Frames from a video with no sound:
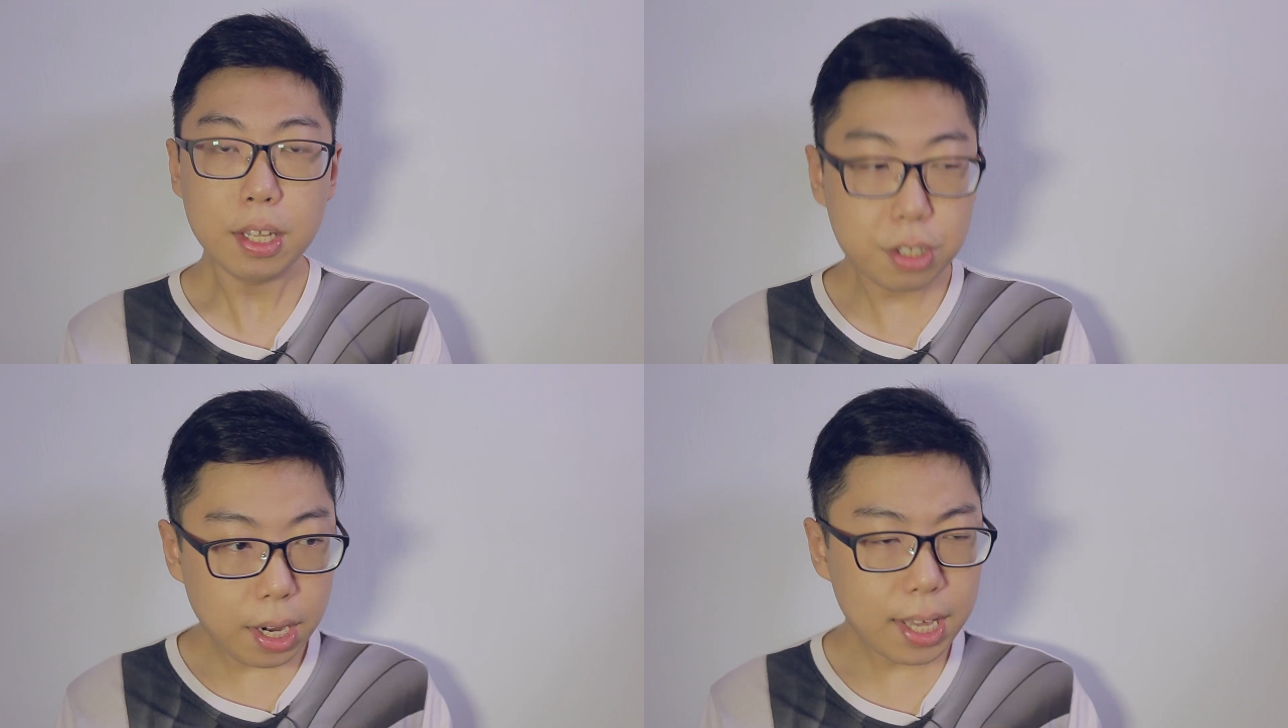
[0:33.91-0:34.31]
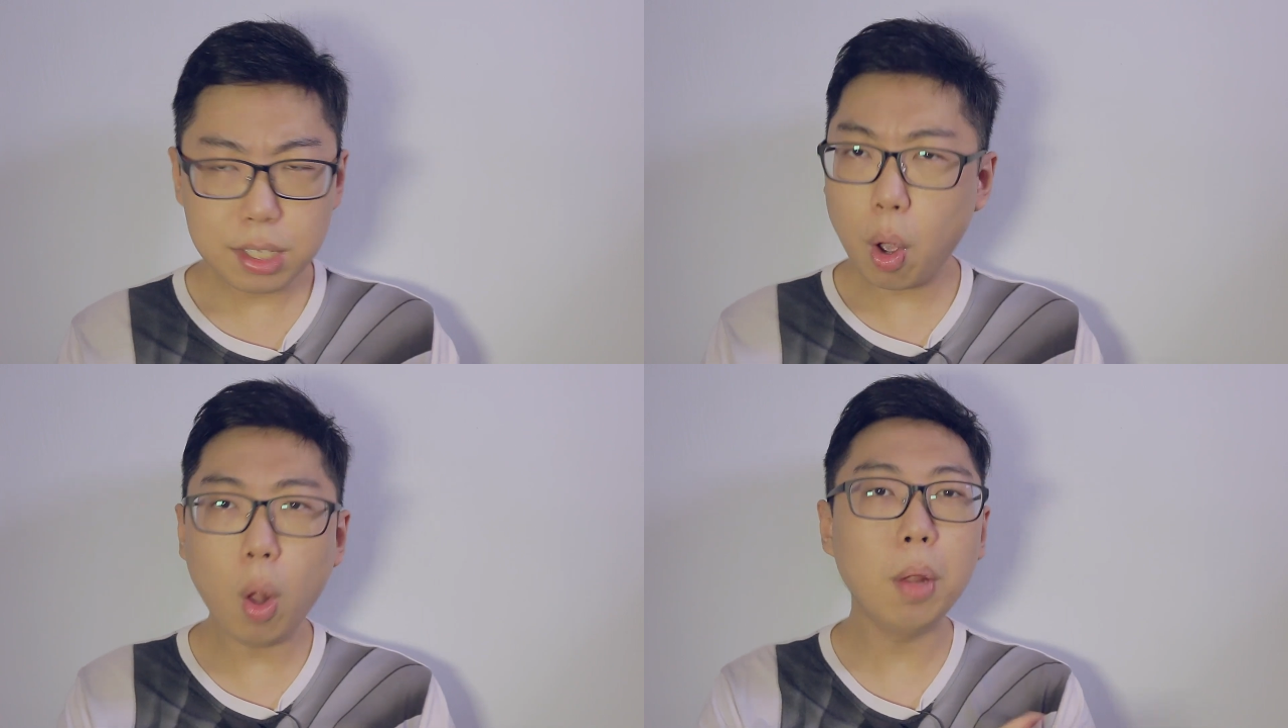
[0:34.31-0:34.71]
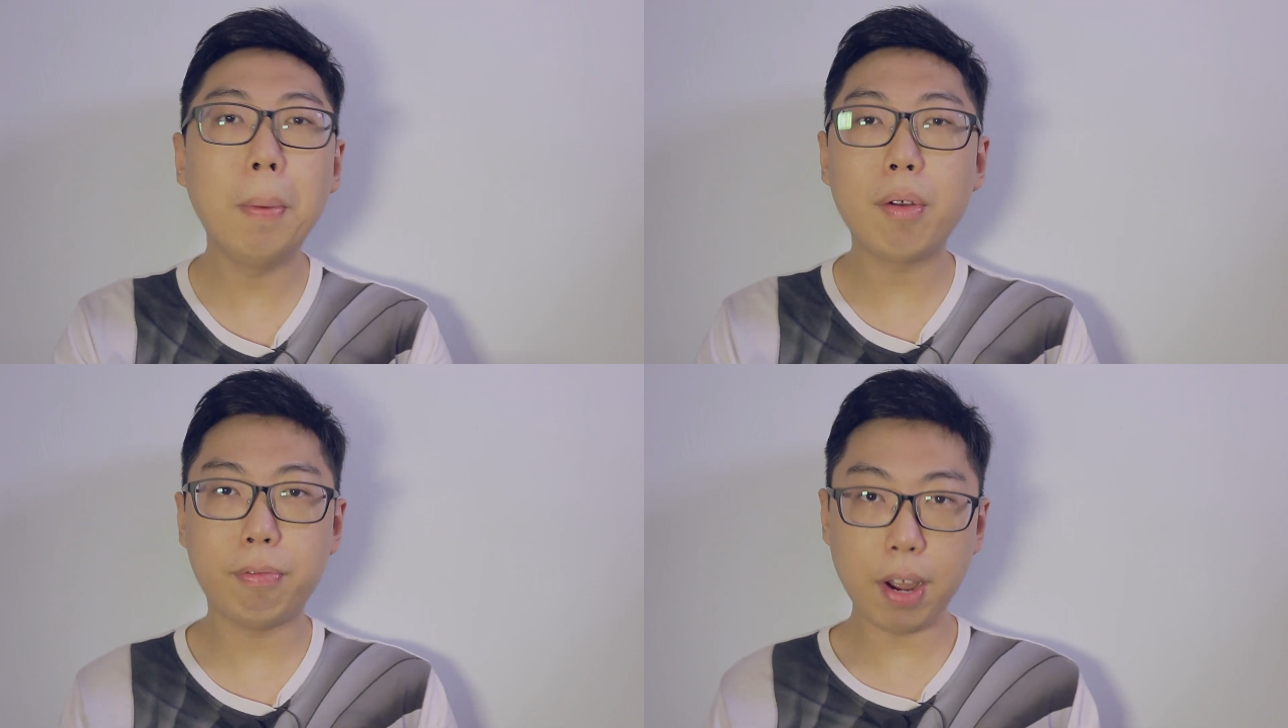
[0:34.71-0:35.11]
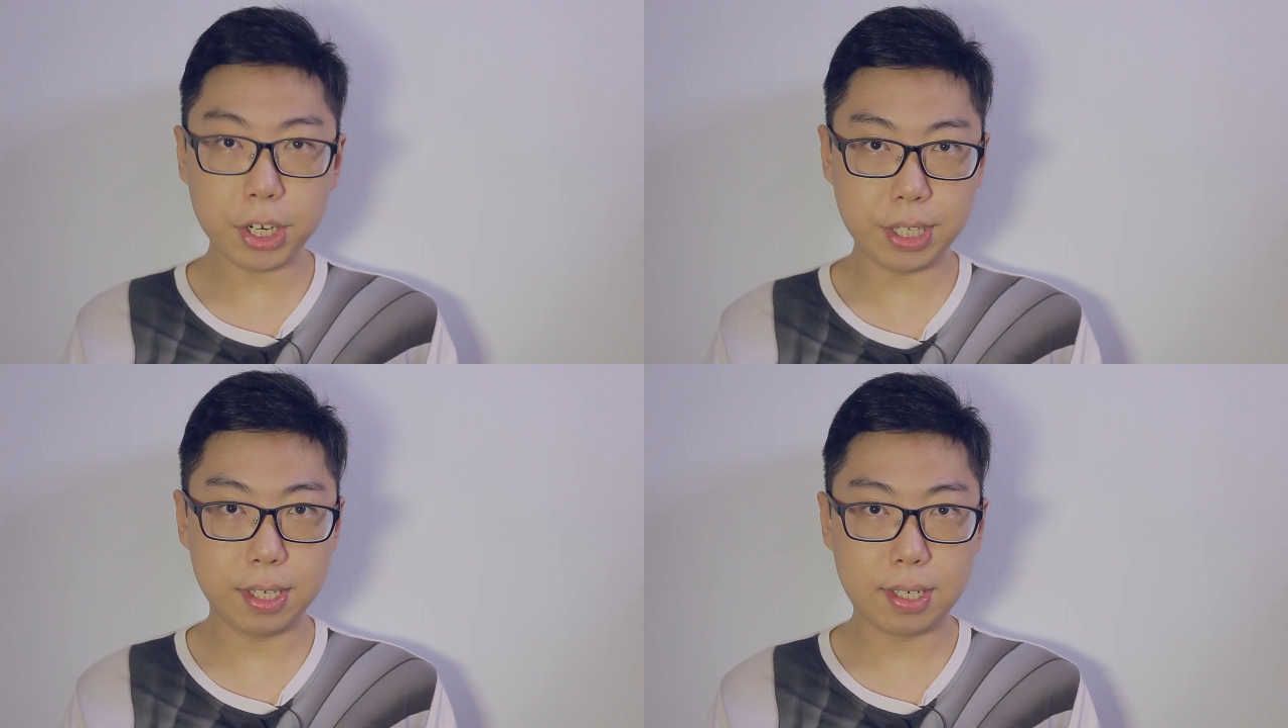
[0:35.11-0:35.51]
Today is all about
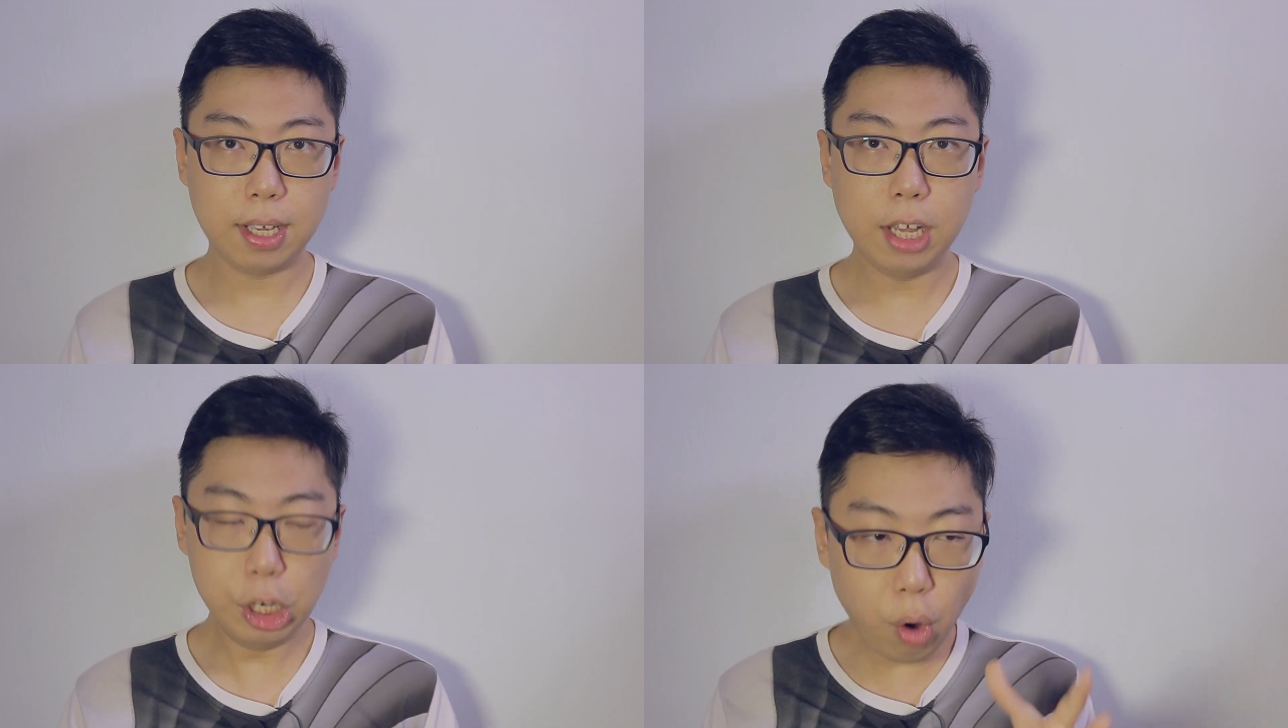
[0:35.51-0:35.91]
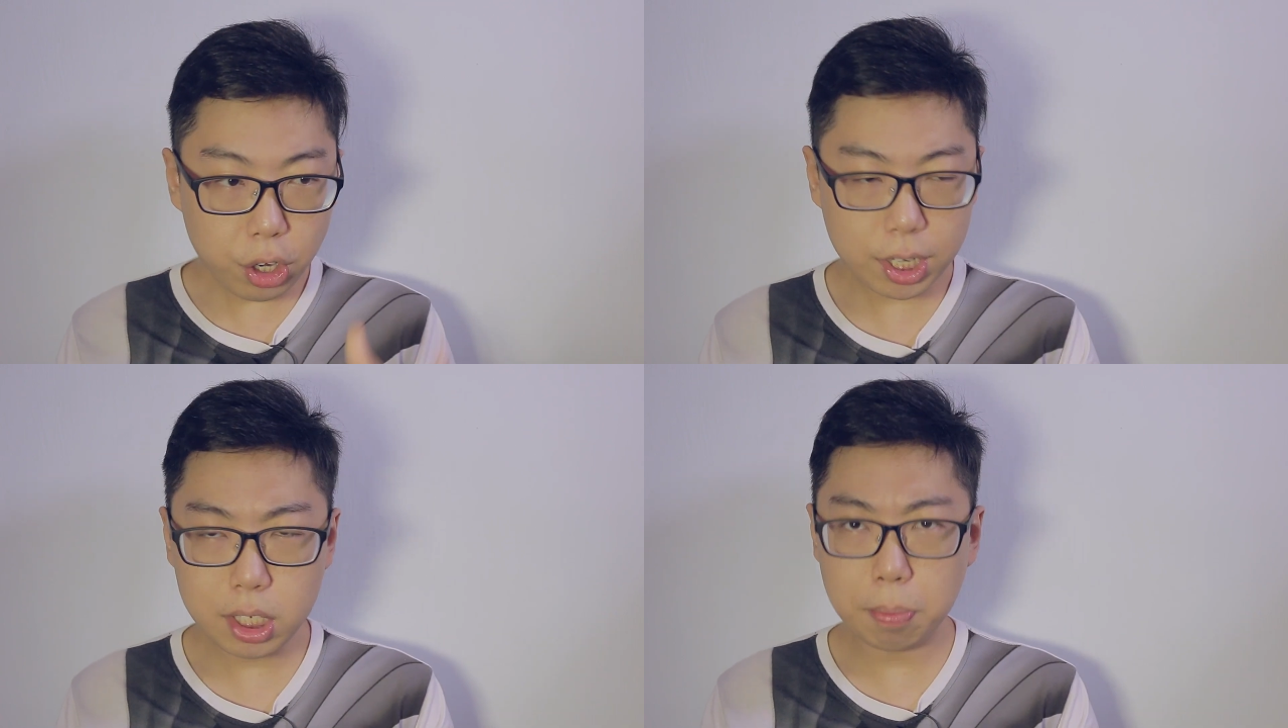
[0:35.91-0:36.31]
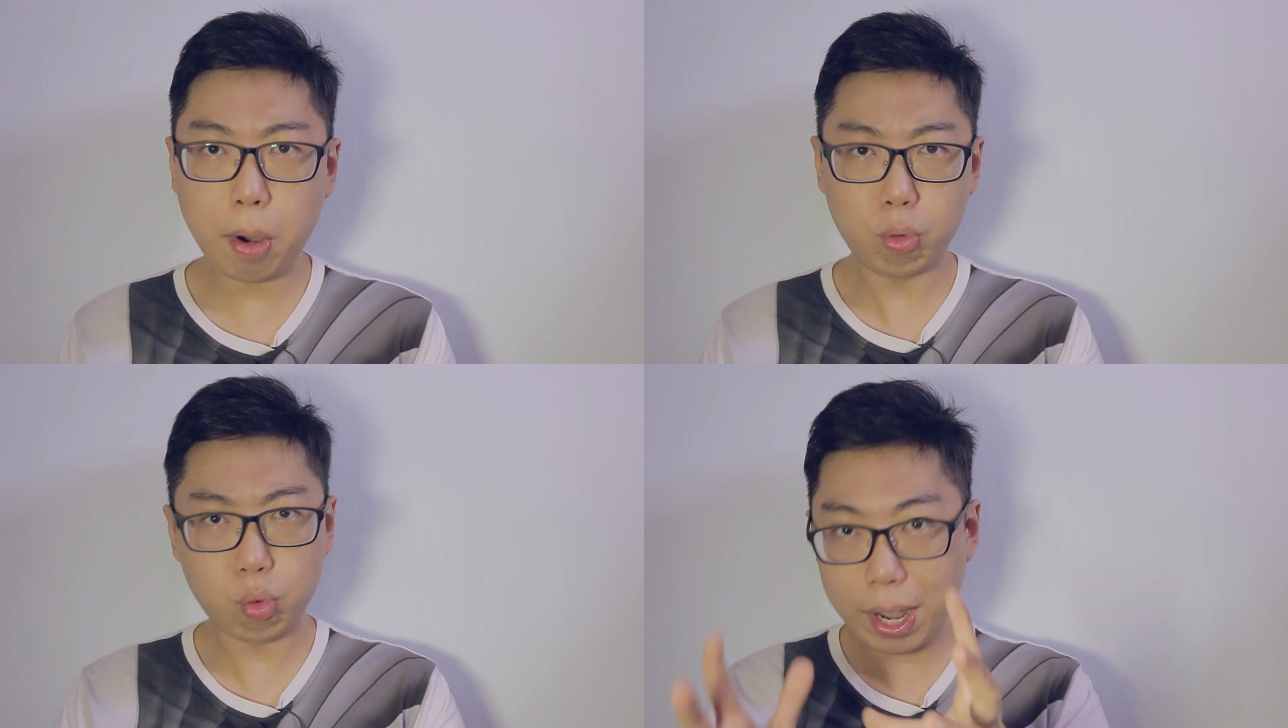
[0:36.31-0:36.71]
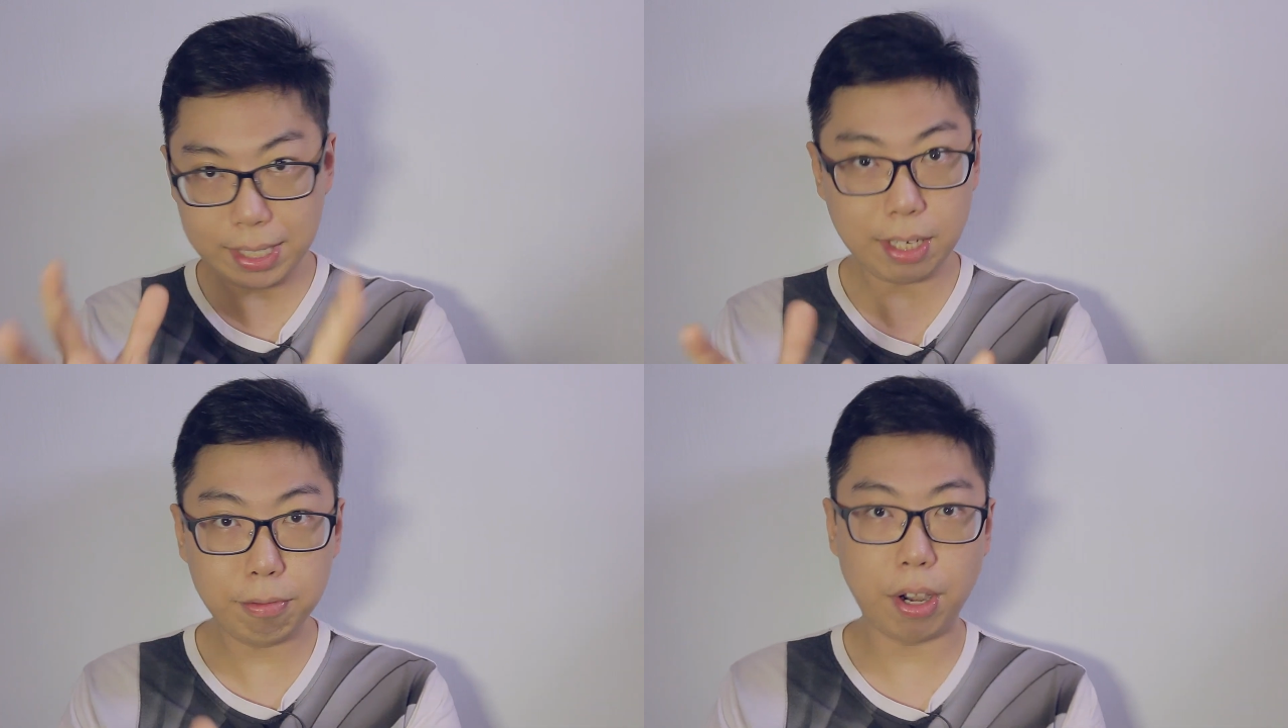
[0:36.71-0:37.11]
functions, not just about
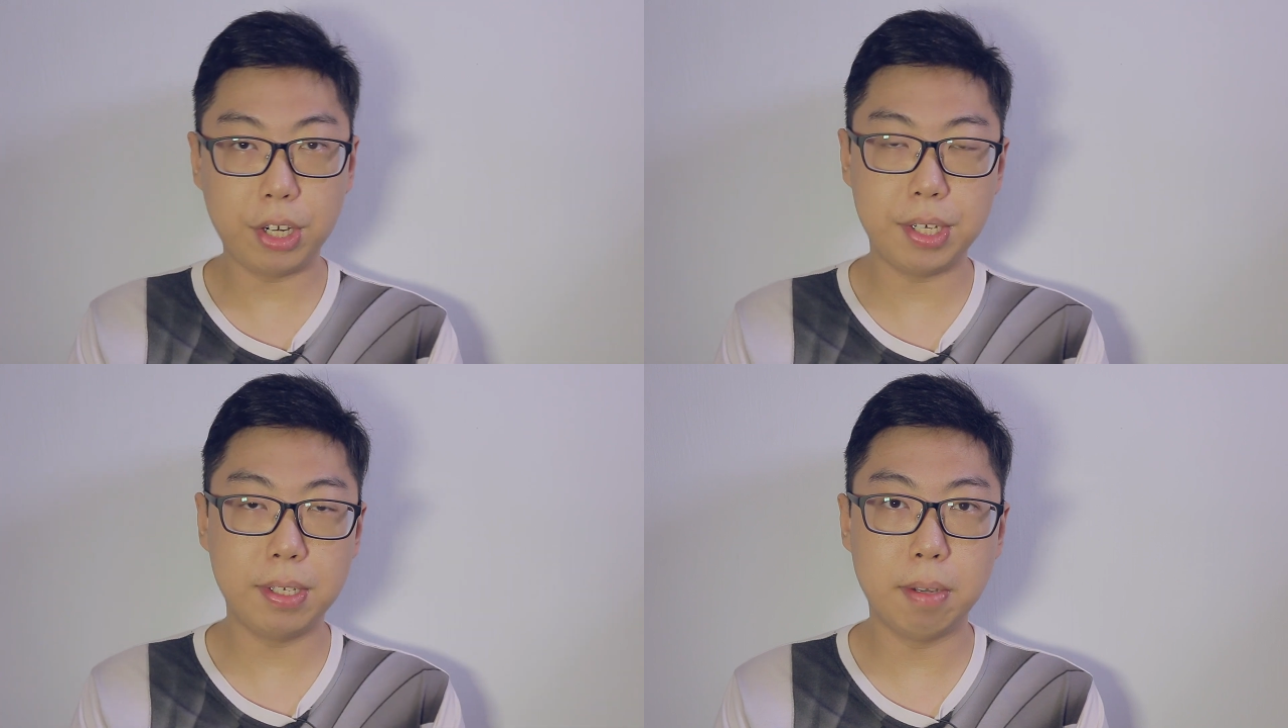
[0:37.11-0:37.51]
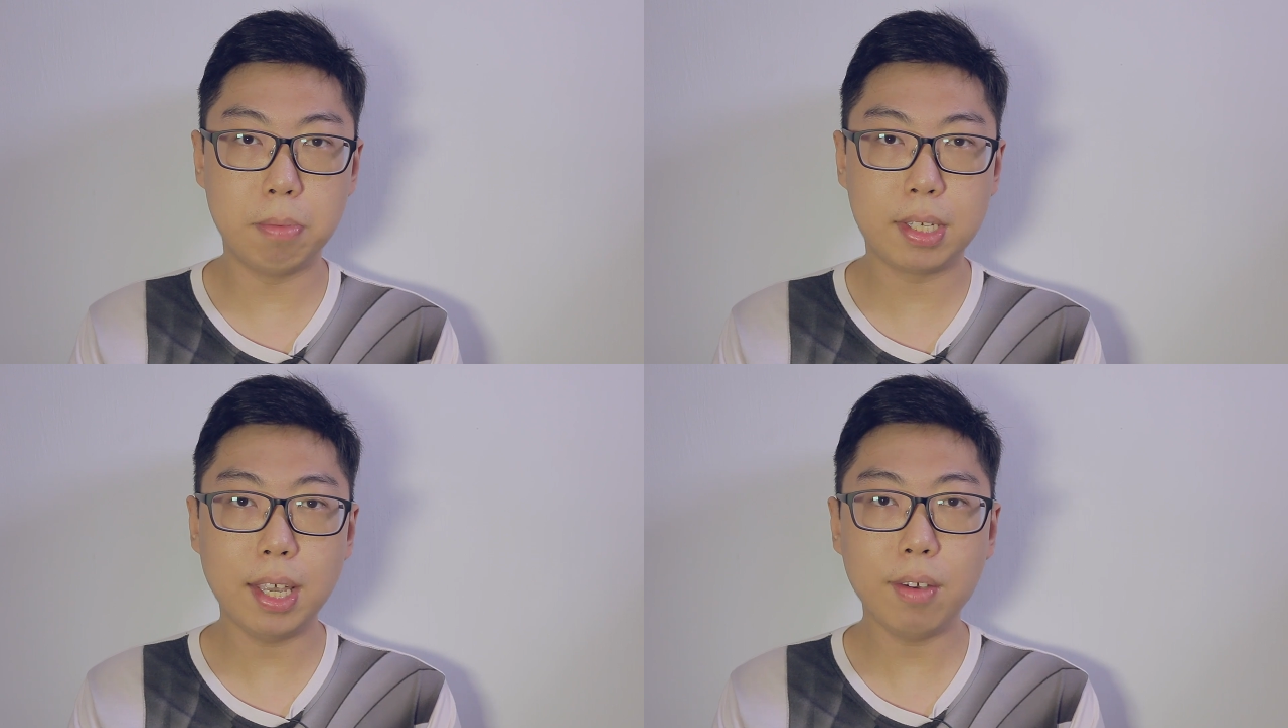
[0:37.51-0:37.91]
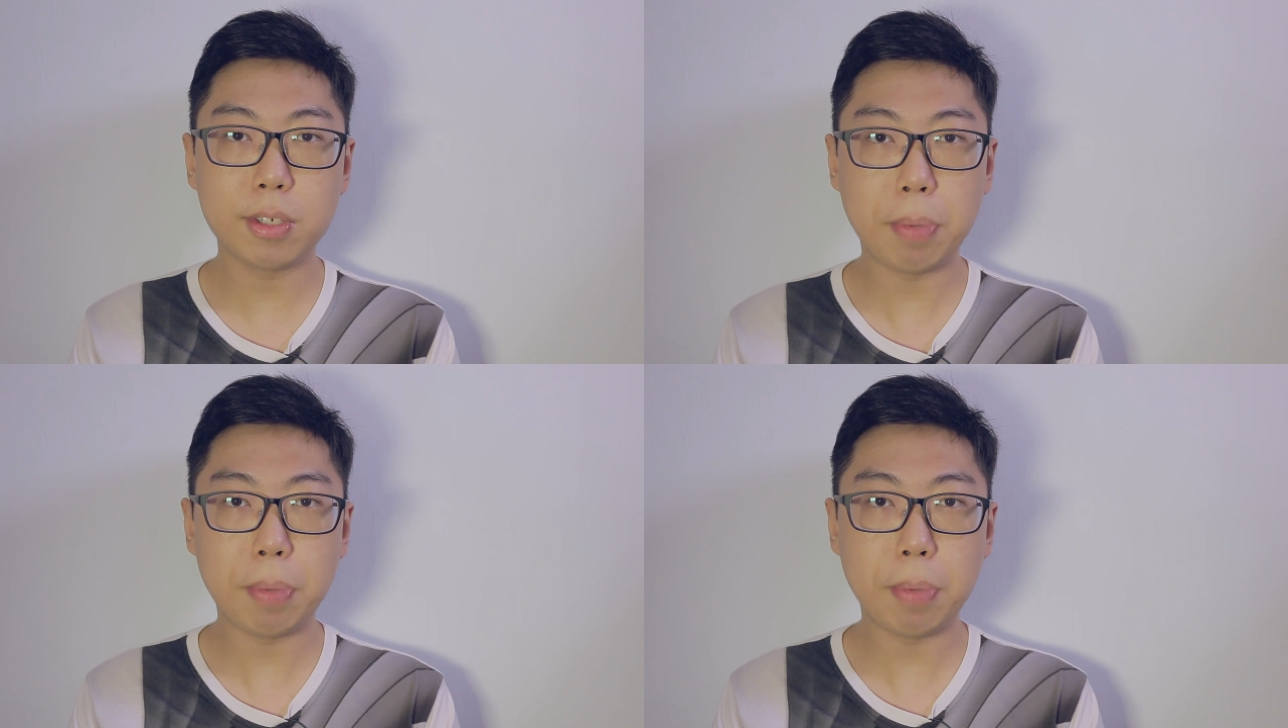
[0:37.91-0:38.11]
writing functions themselves,